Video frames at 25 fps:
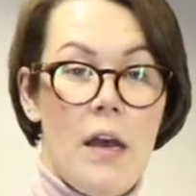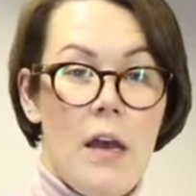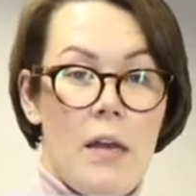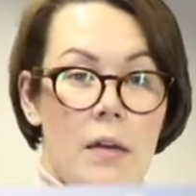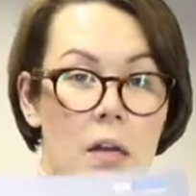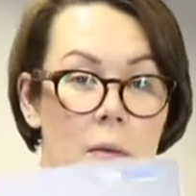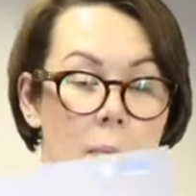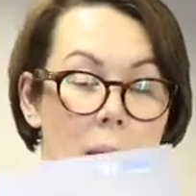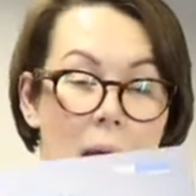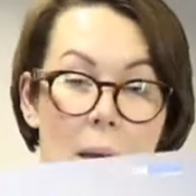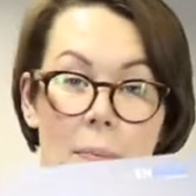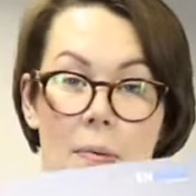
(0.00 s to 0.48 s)

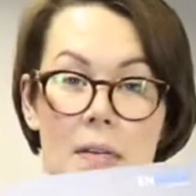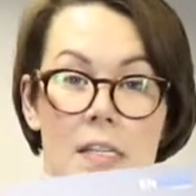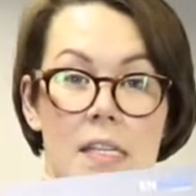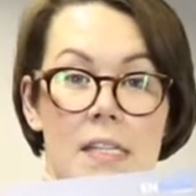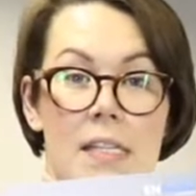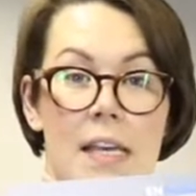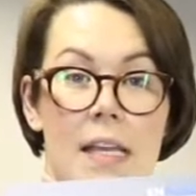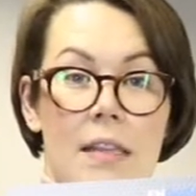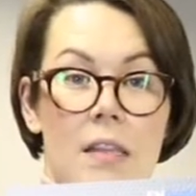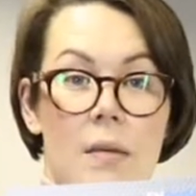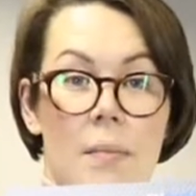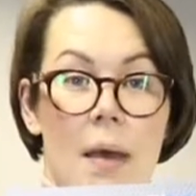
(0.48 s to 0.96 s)
and I'm happy
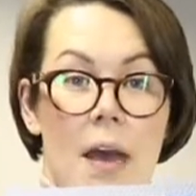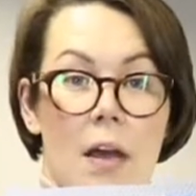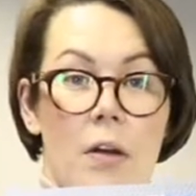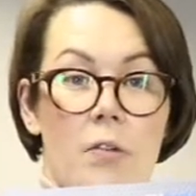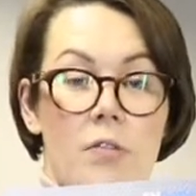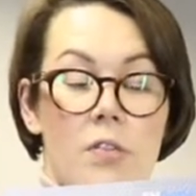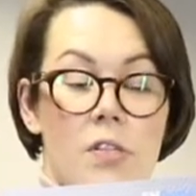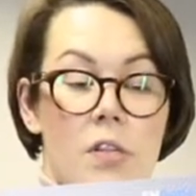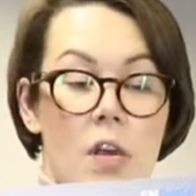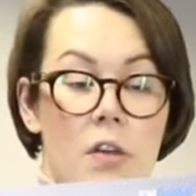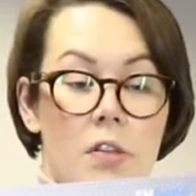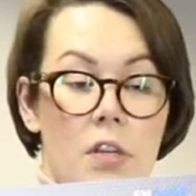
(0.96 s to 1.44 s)
to send them
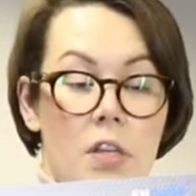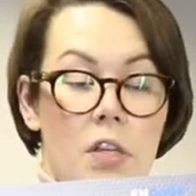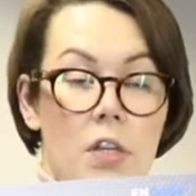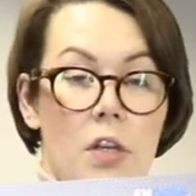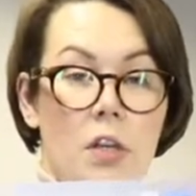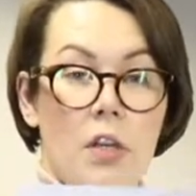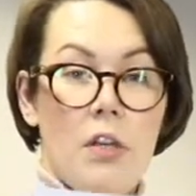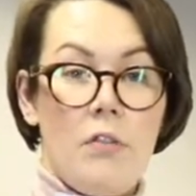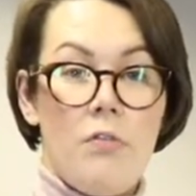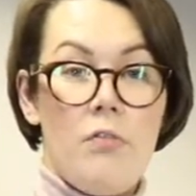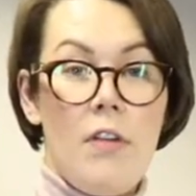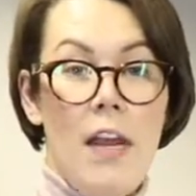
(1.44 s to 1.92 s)
out so that
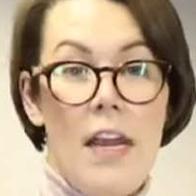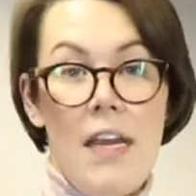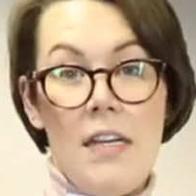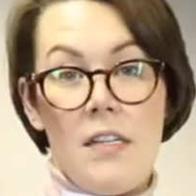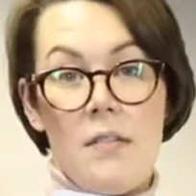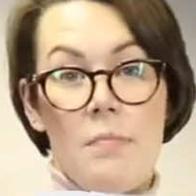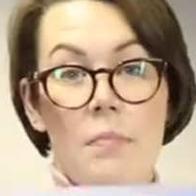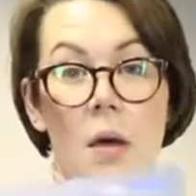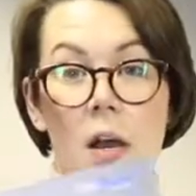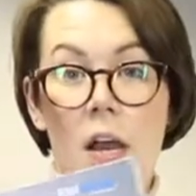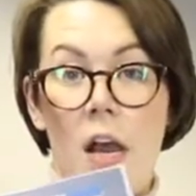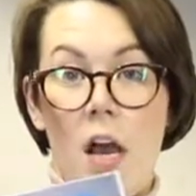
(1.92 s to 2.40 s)
you can
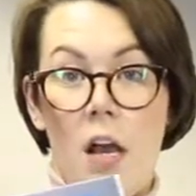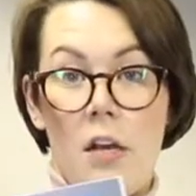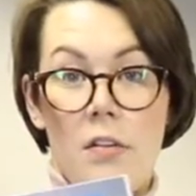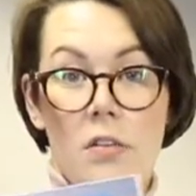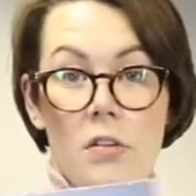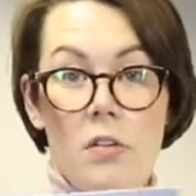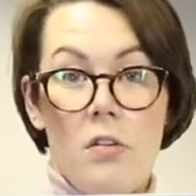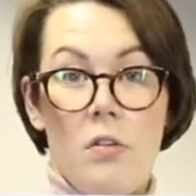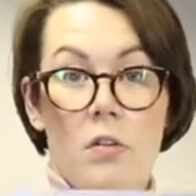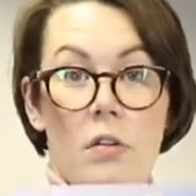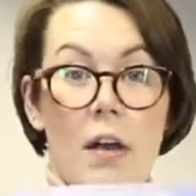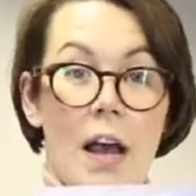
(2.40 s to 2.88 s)
read my
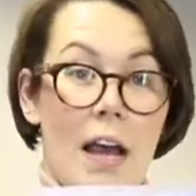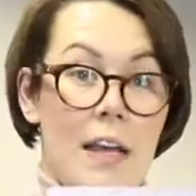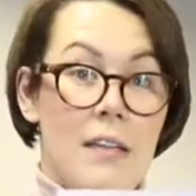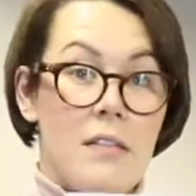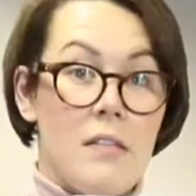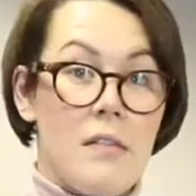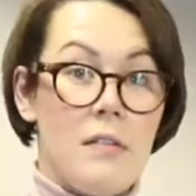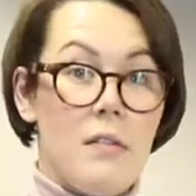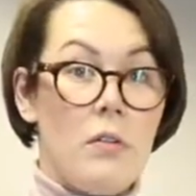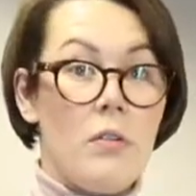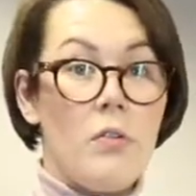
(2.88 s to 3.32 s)
article and